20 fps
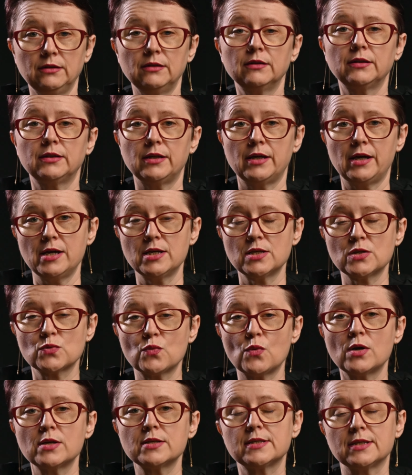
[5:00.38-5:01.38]
the
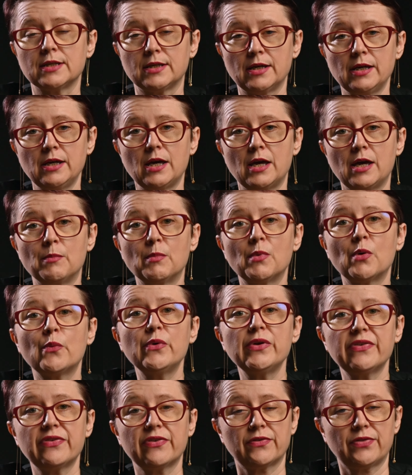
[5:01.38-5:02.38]
KS1CKM
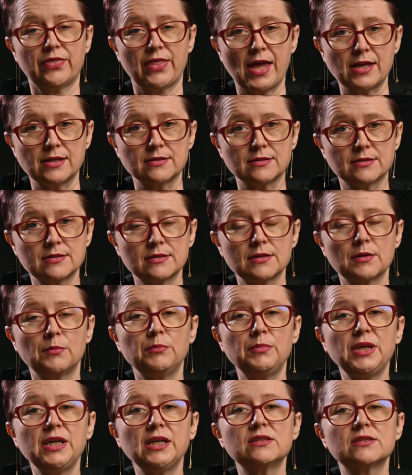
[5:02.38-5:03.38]
withstands
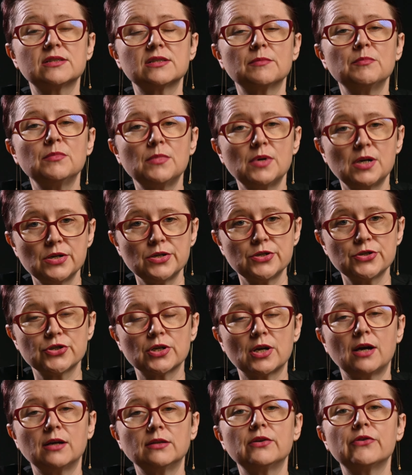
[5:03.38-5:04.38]
being
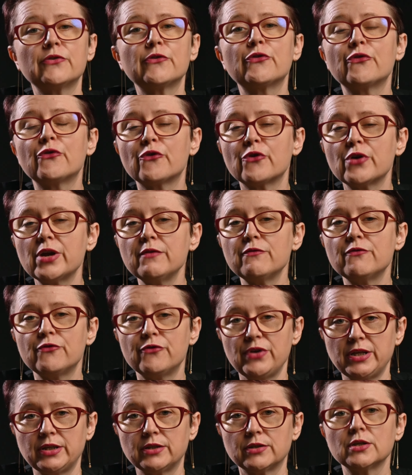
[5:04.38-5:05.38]
submerged under 3
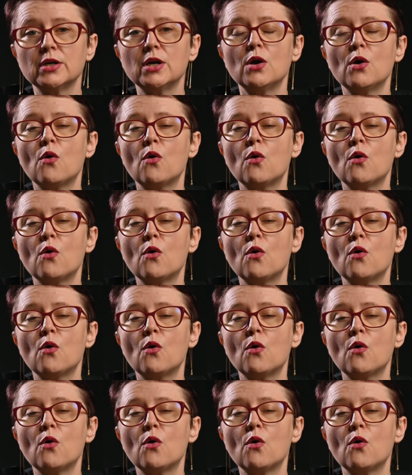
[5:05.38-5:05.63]
feet